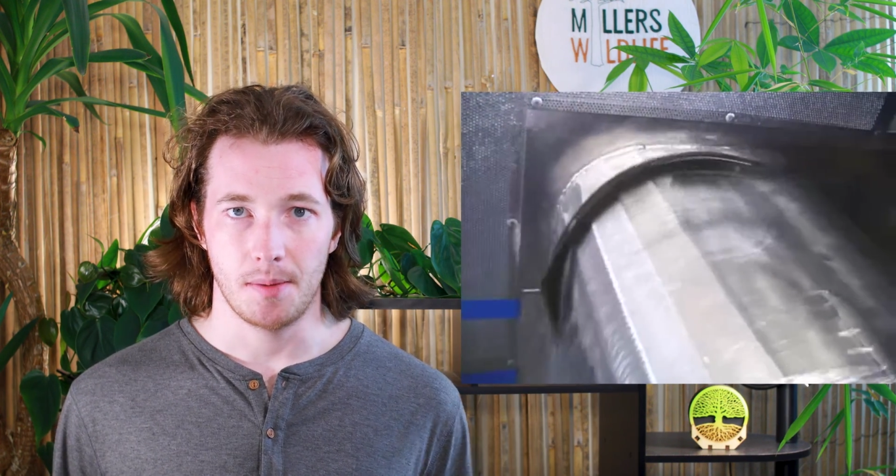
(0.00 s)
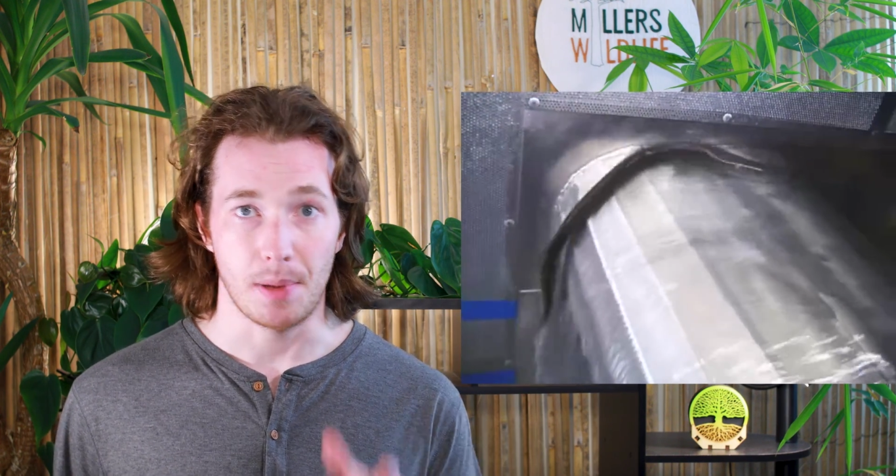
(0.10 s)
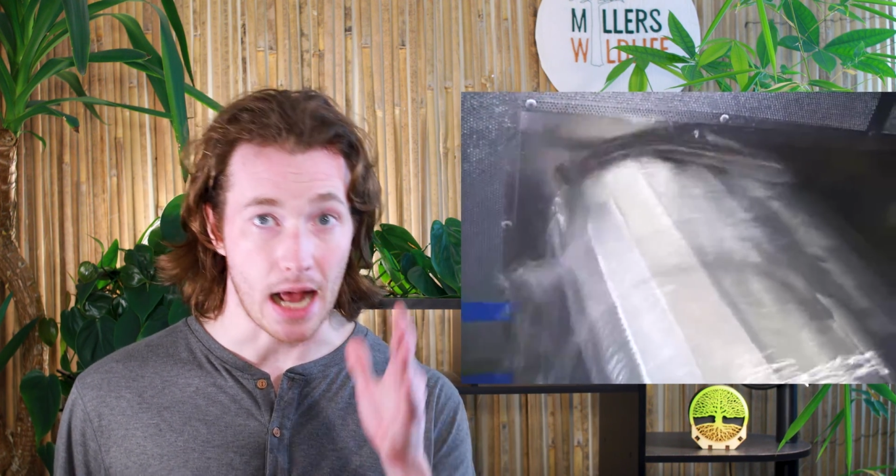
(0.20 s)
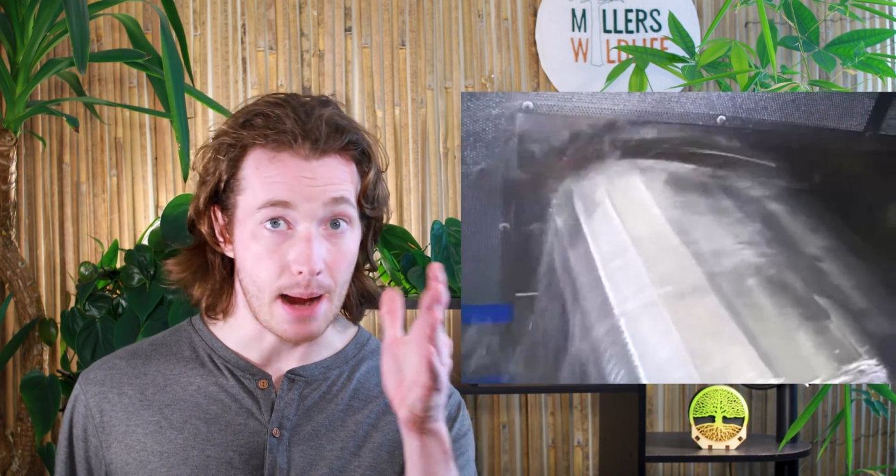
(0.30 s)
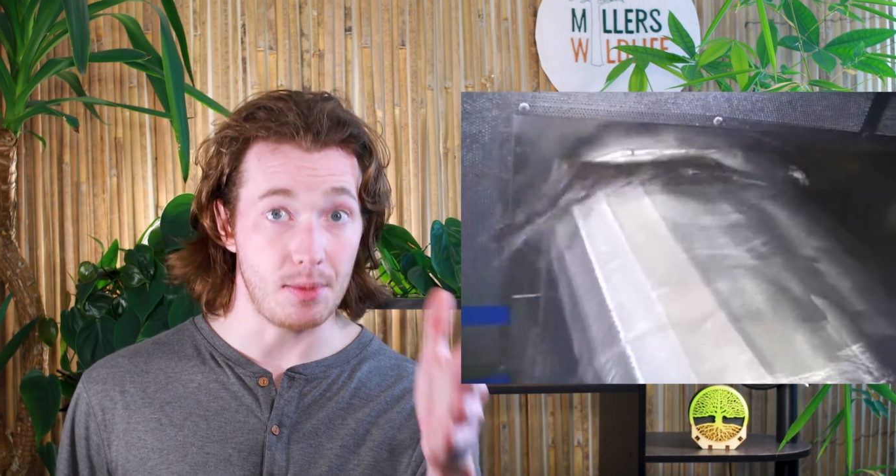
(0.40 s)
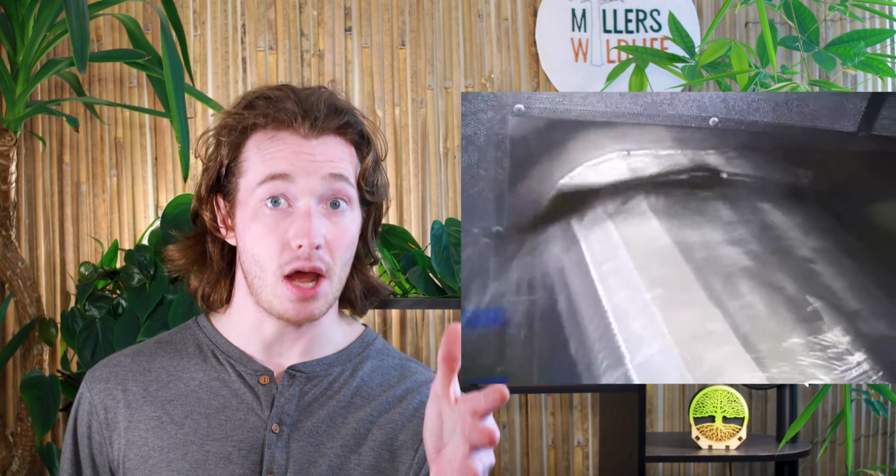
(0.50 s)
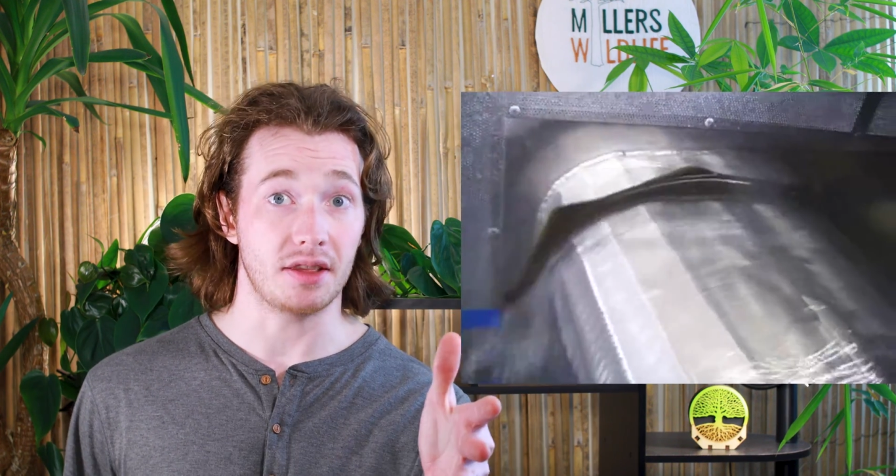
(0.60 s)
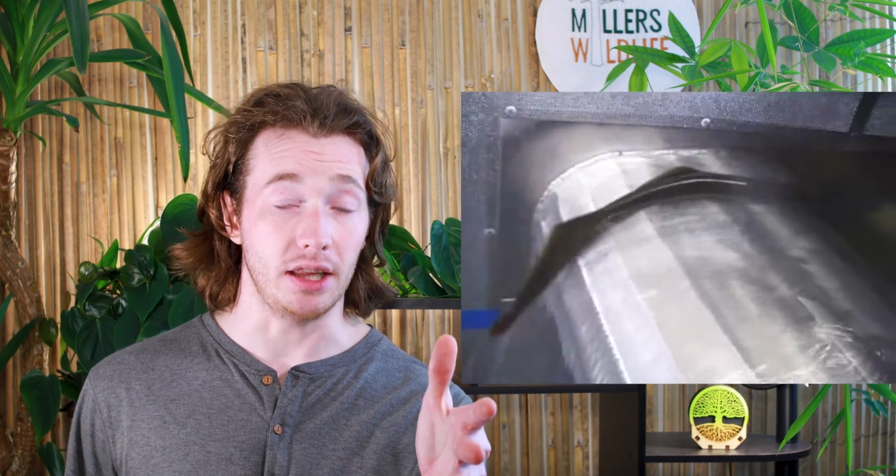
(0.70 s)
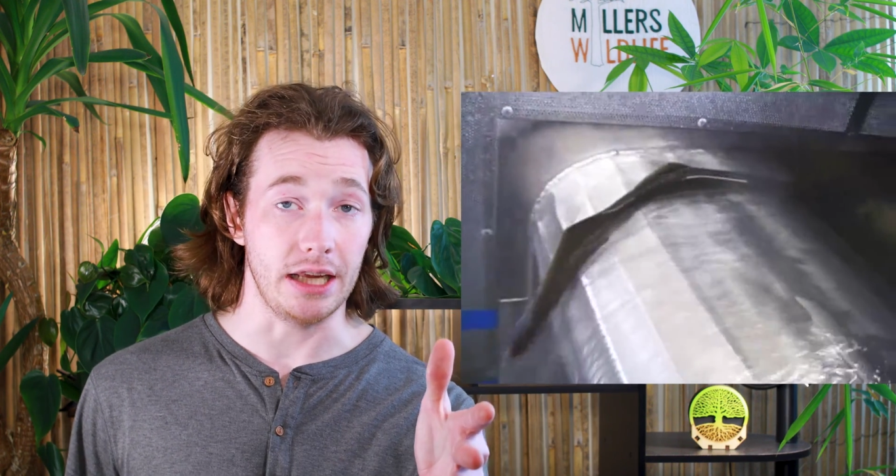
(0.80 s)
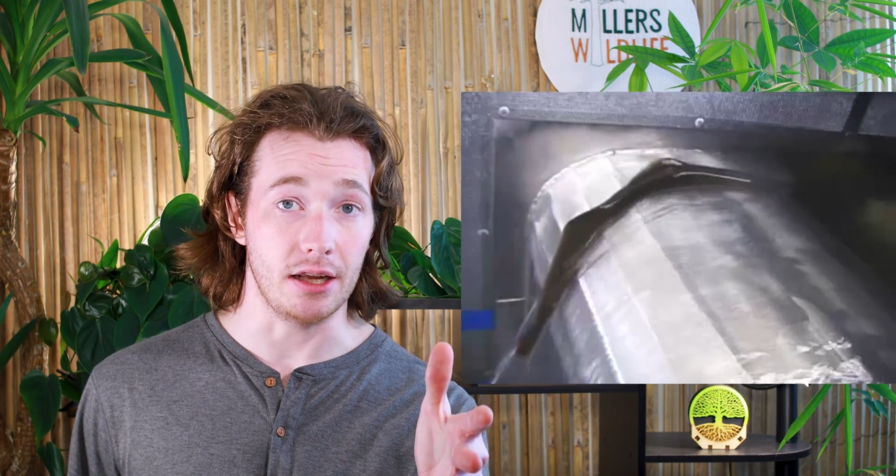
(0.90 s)
but I'm not
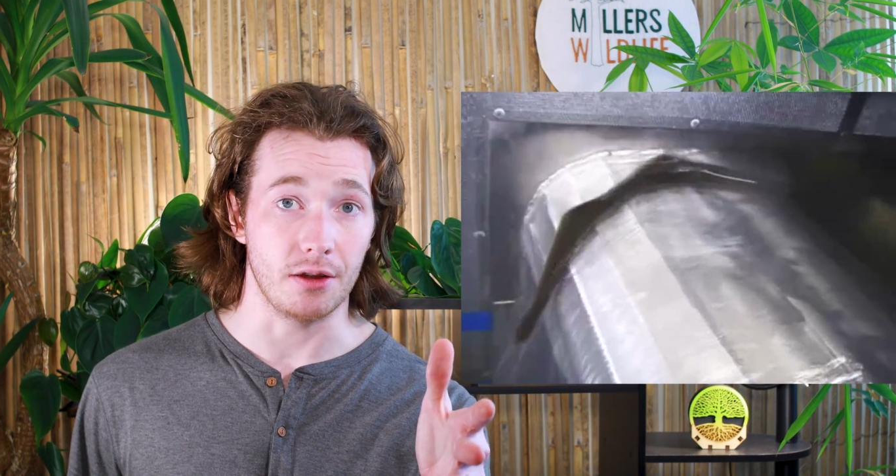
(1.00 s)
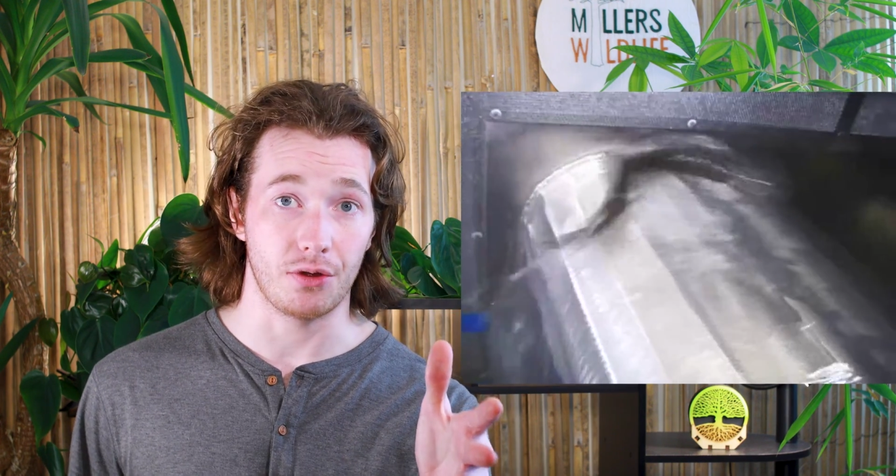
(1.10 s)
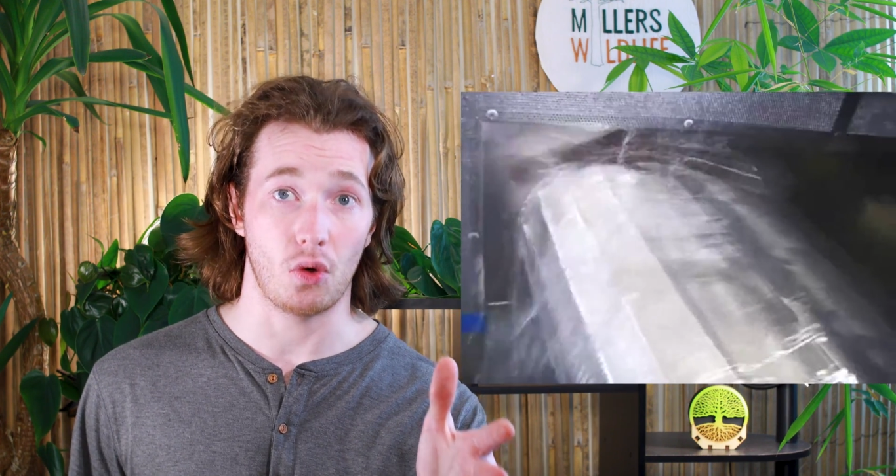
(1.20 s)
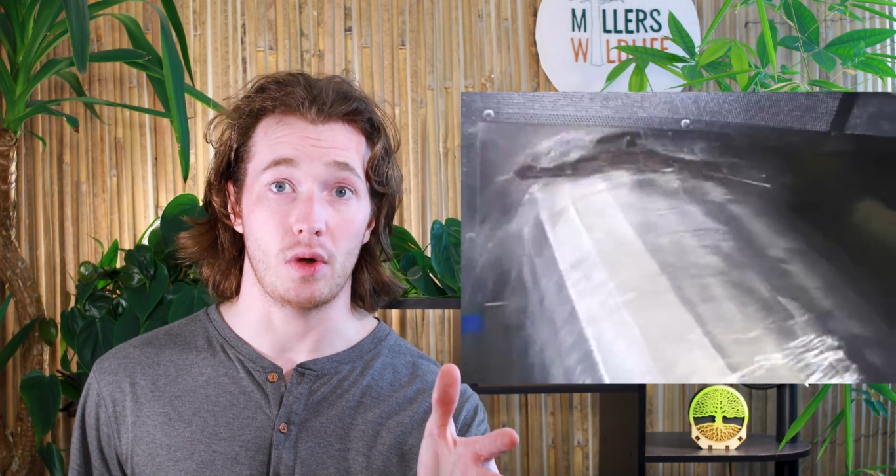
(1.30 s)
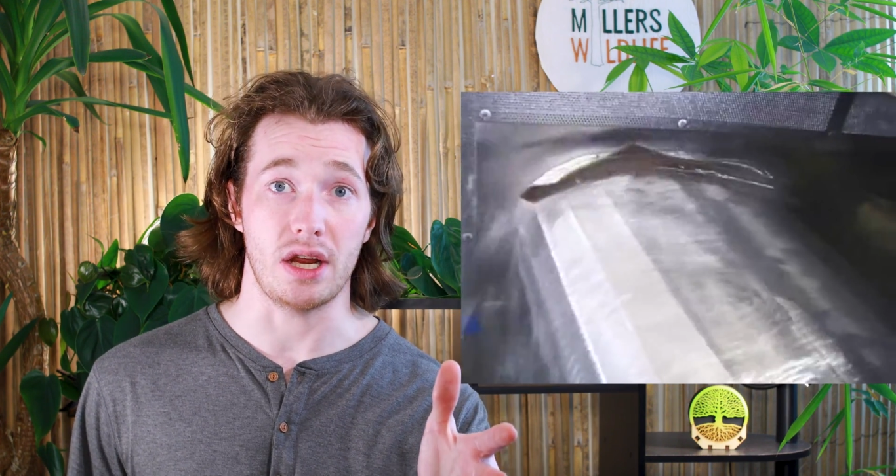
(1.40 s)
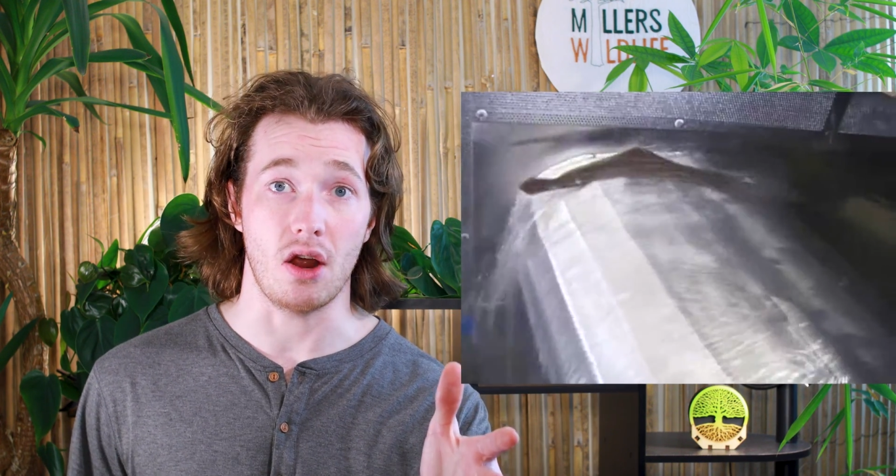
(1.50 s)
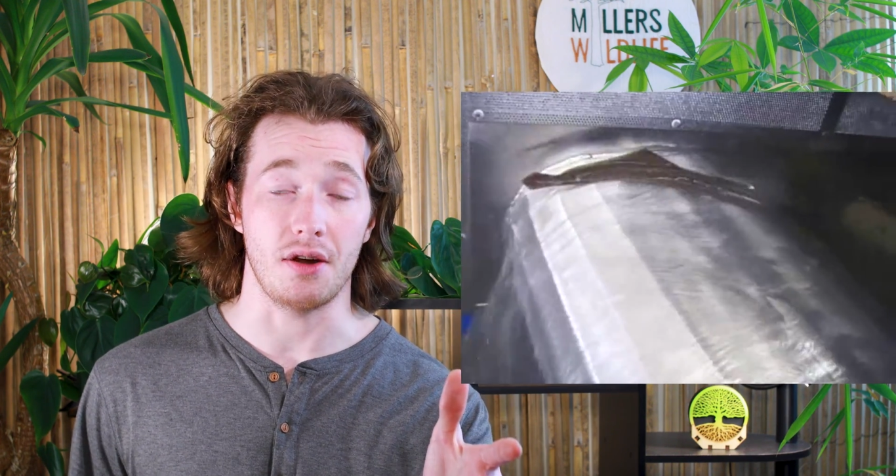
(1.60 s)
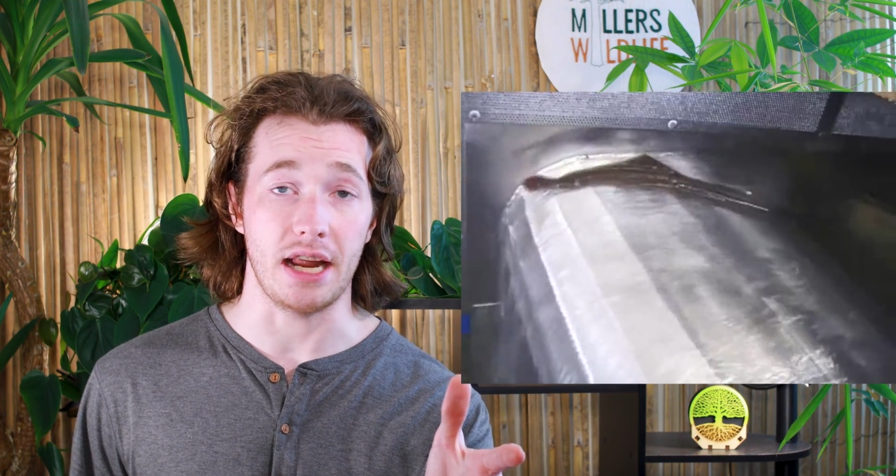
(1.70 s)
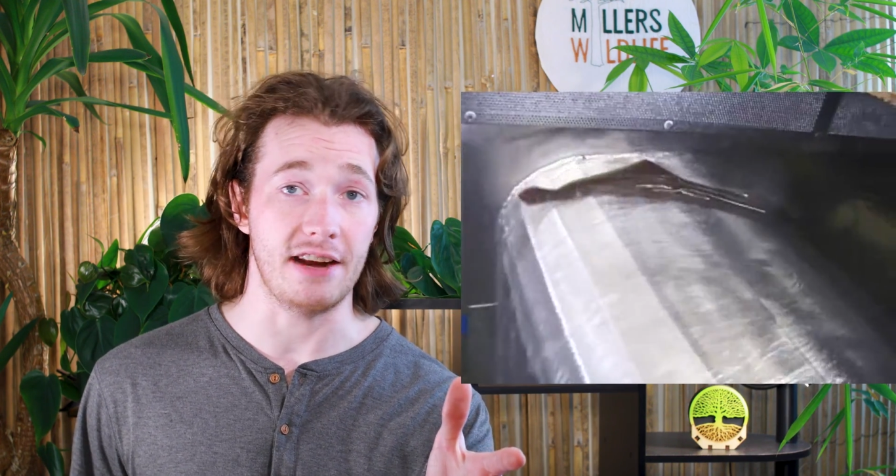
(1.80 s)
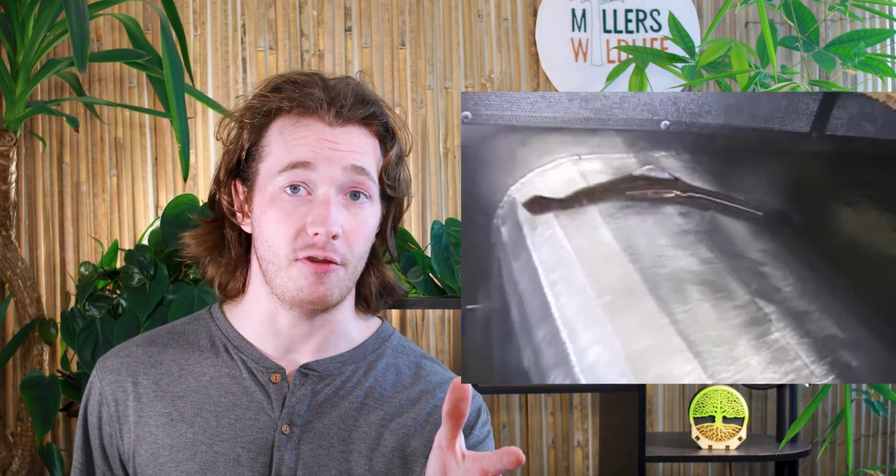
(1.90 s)
the leading authority
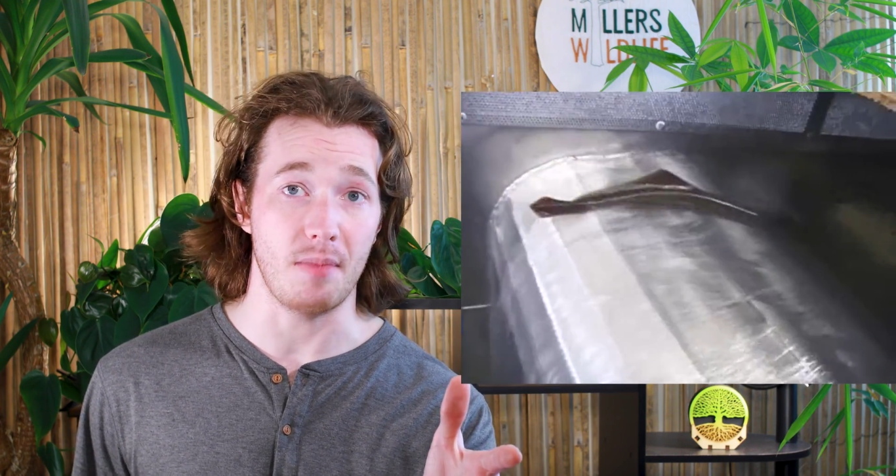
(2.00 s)
on Native